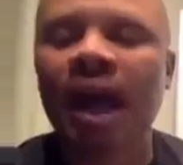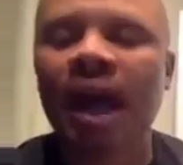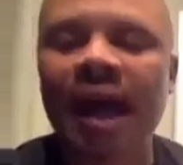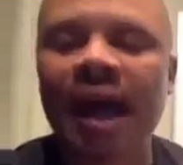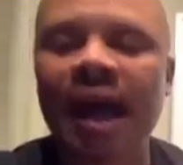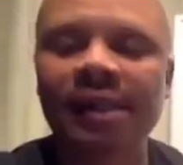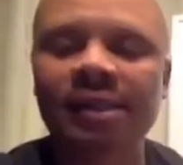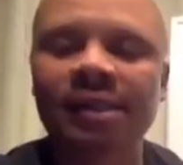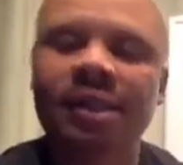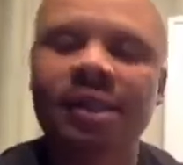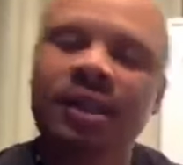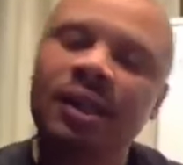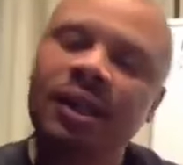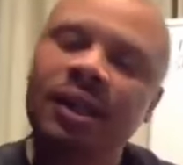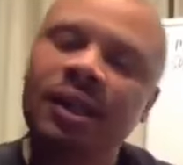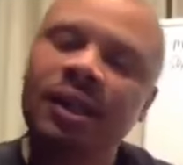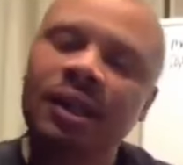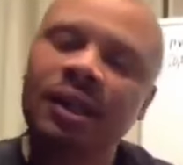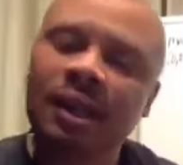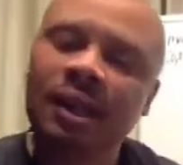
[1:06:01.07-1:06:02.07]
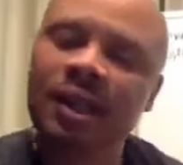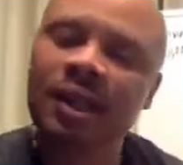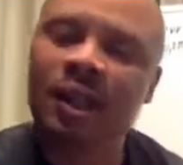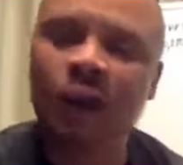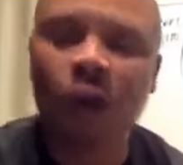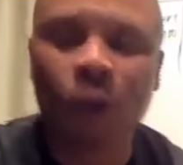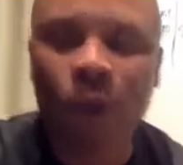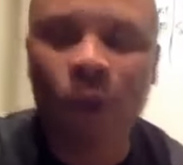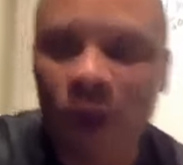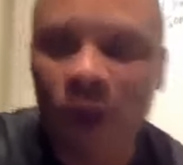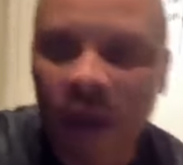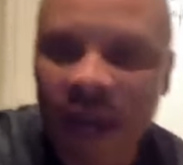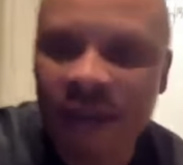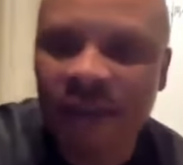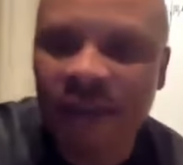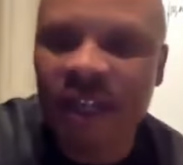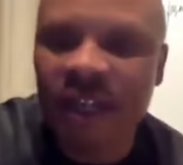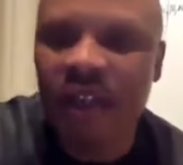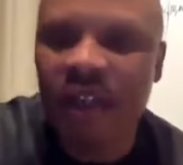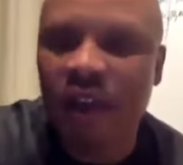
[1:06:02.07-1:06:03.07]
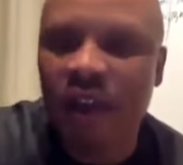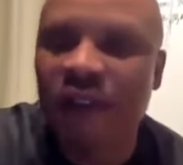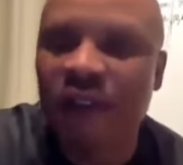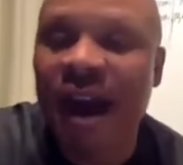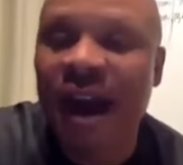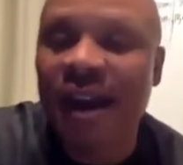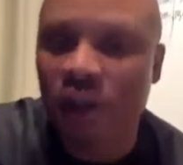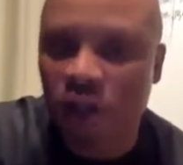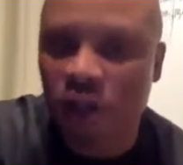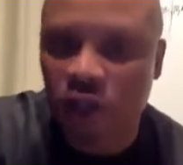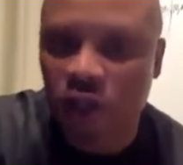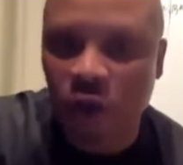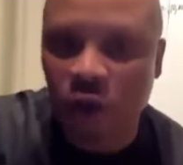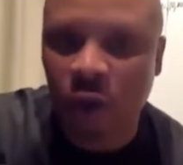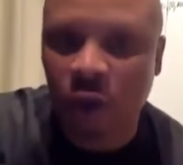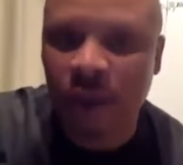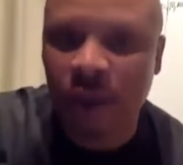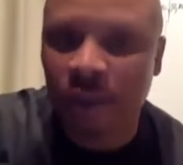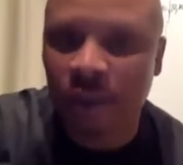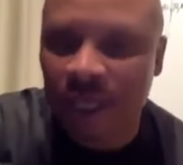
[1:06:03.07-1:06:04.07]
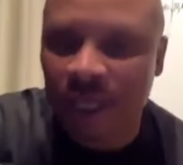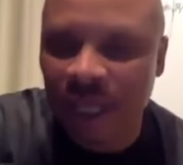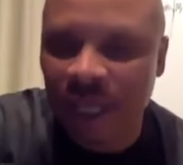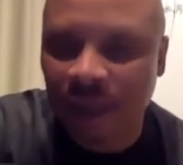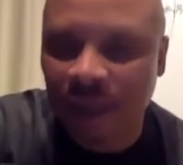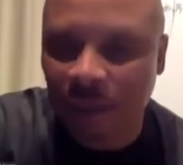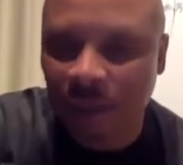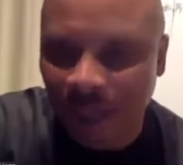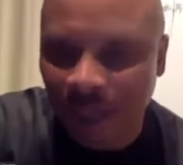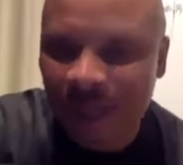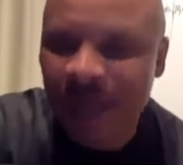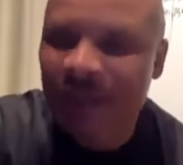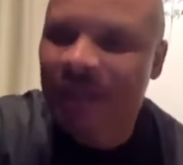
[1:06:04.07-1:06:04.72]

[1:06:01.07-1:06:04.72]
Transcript: guys? We're going to have another firestorm that we're dealing with.